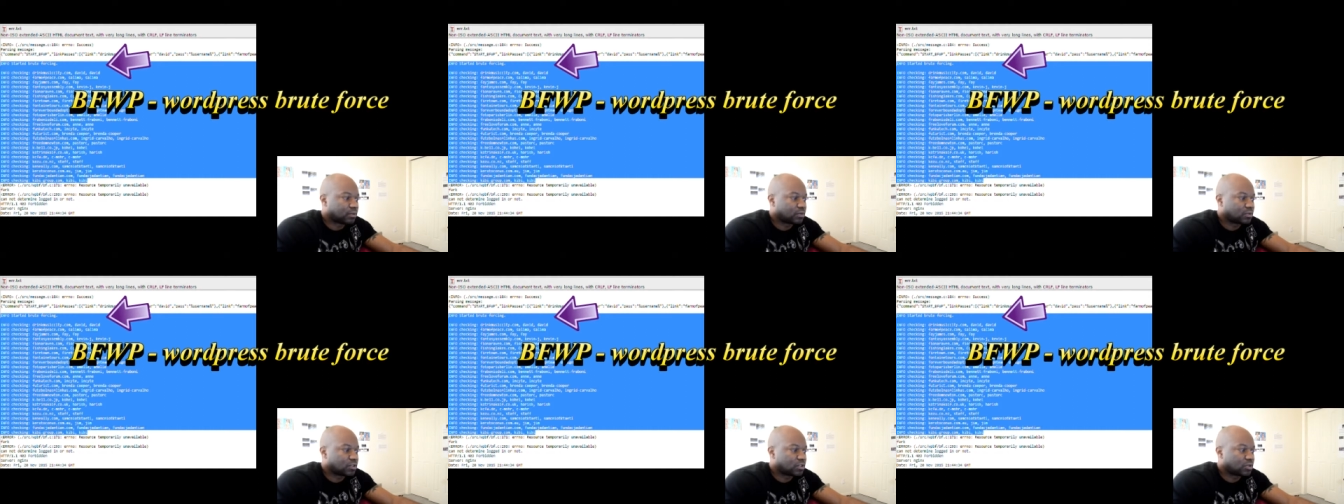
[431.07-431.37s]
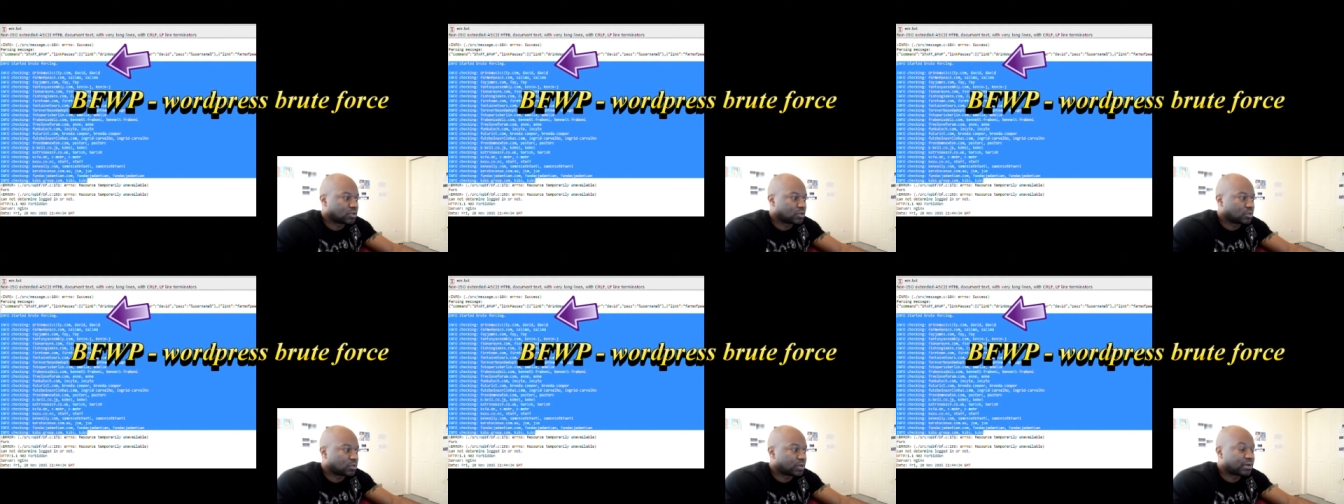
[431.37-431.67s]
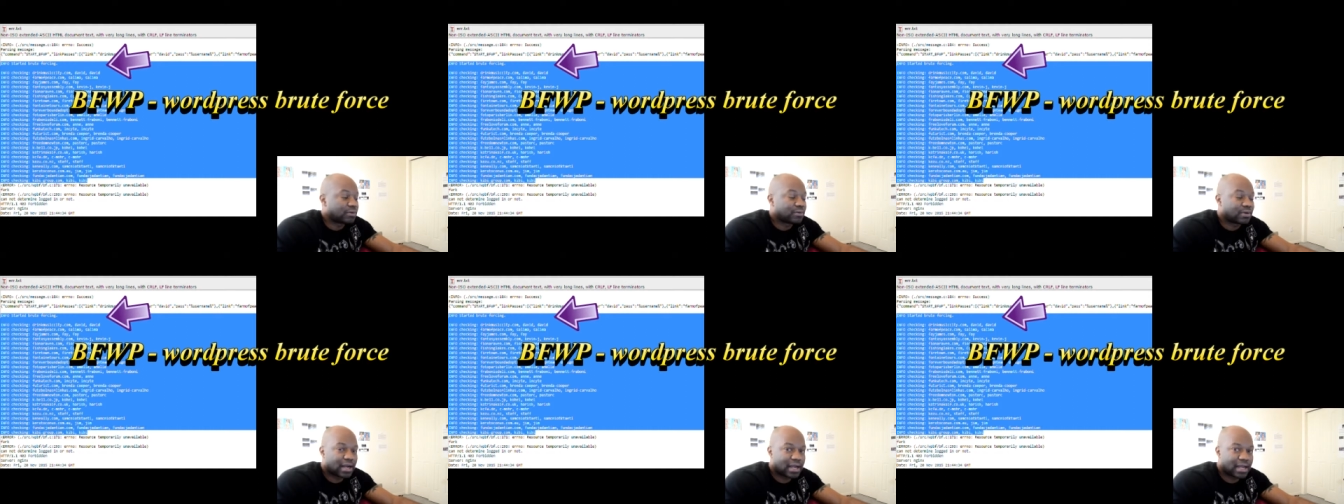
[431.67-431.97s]
to
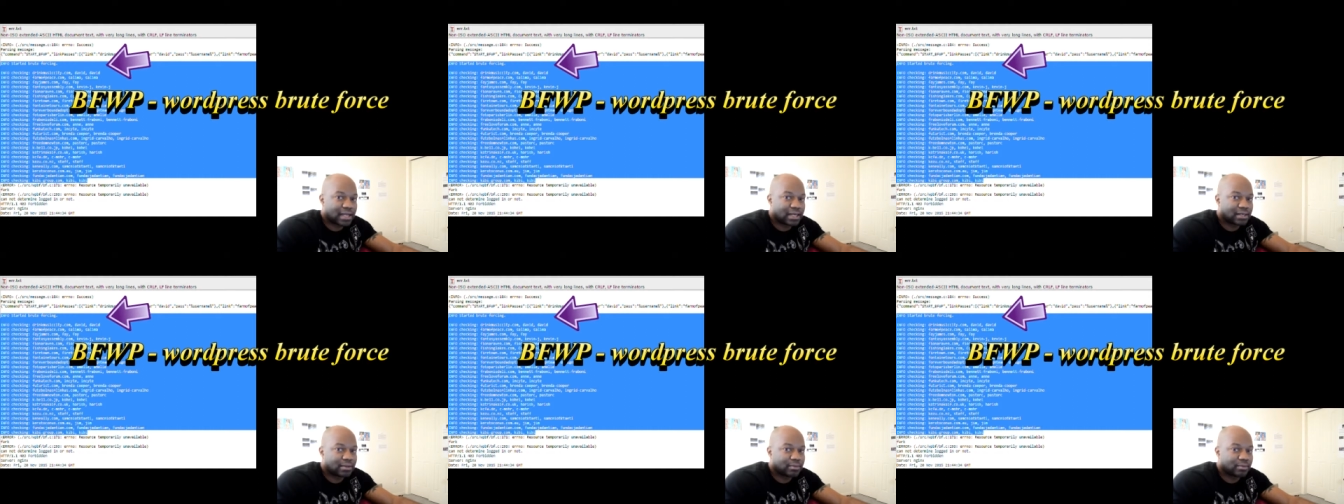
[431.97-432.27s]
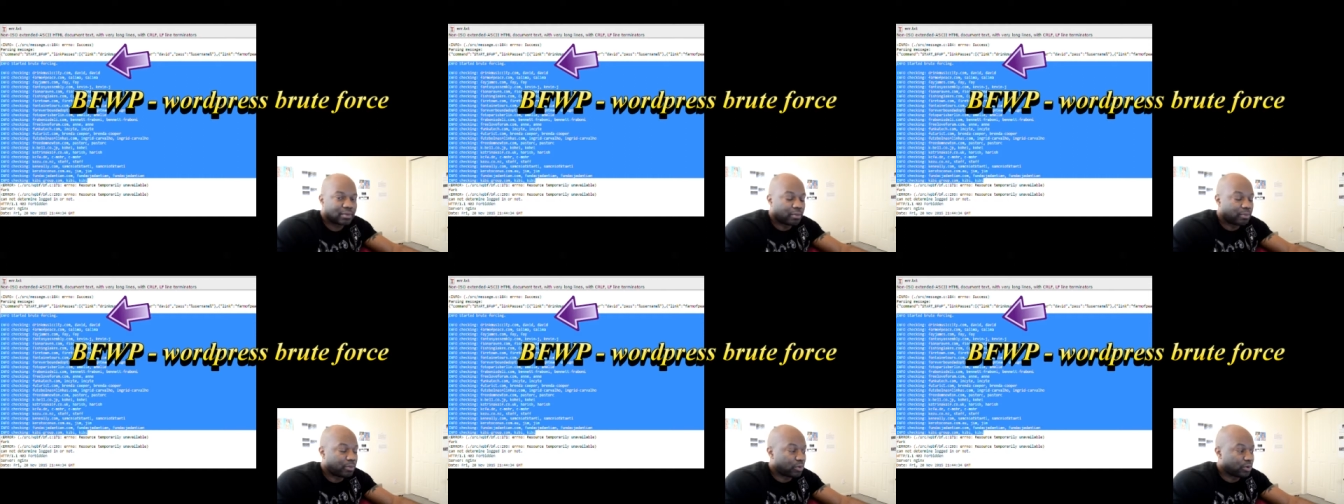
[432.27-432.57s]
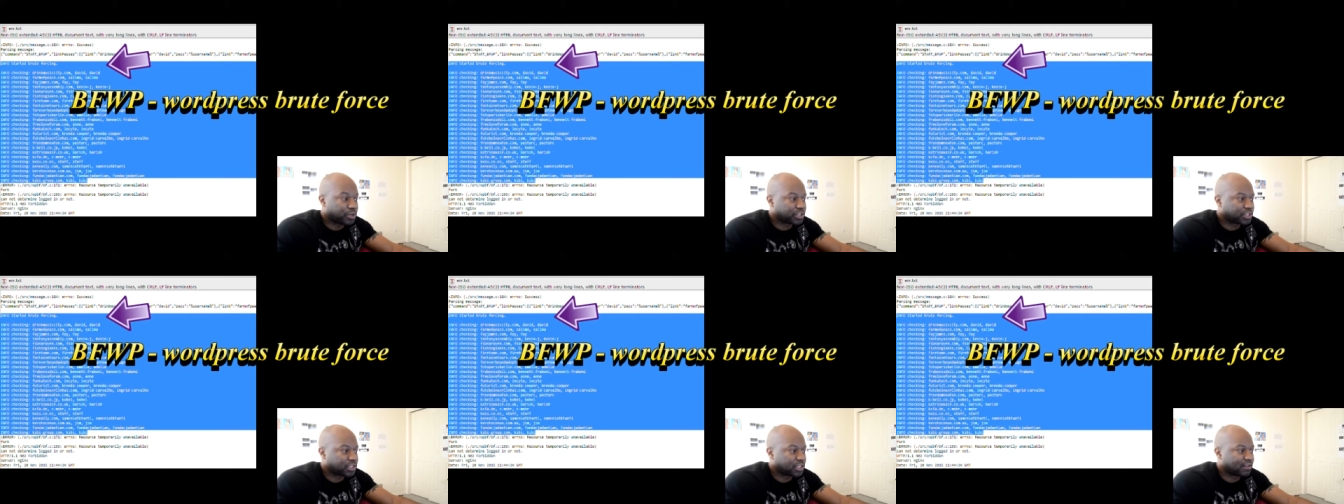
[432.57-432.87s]
rewrite a
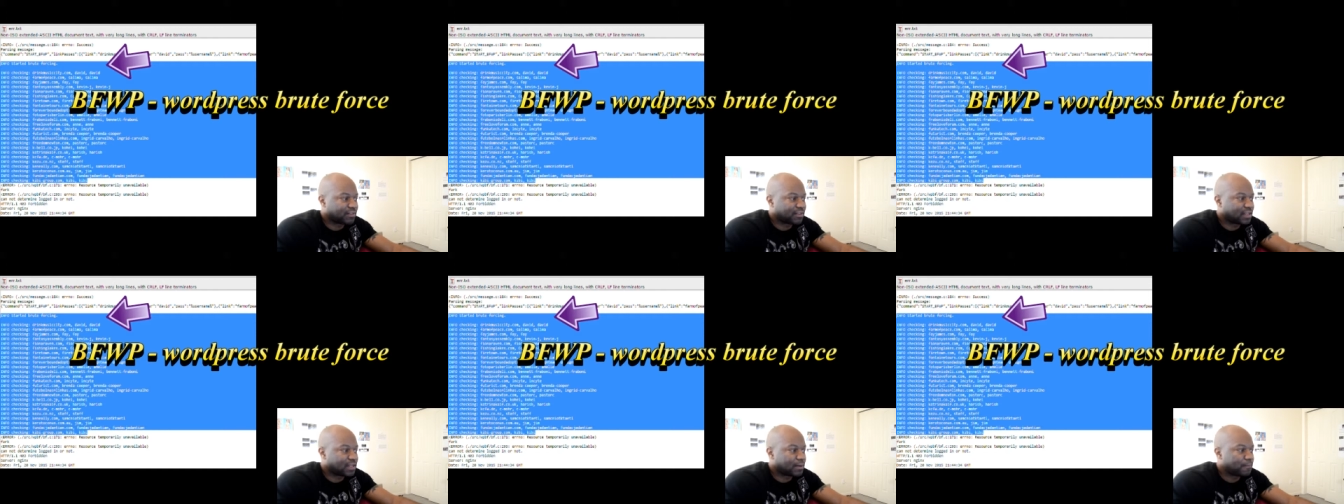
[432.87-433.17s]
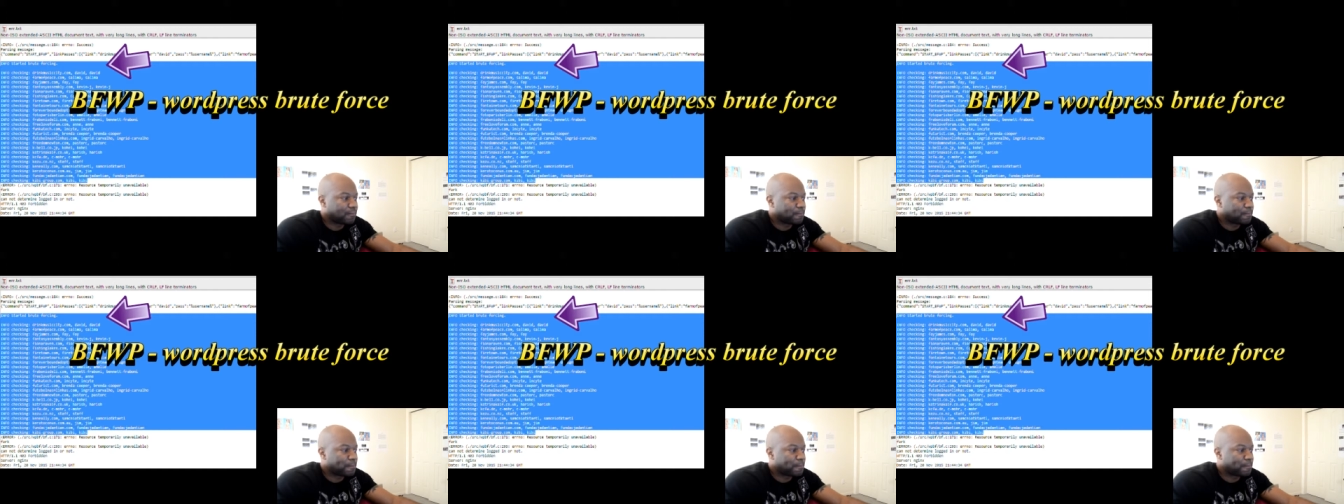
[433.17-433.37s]
portion of it